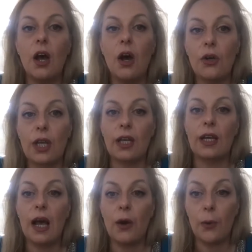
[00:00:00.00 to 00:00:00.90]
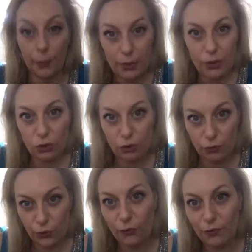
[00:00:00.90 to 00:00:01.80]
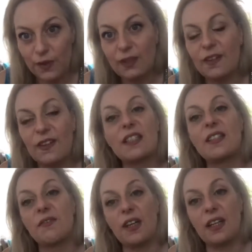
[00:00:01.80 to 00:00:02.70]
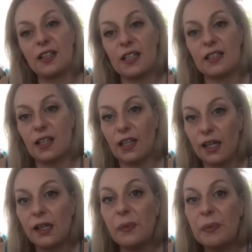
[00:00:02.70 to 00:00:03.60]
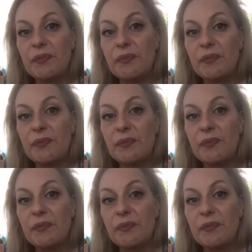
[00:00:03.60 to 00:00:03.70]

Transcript: Okay, now, because of COVID, this is a very interesting year.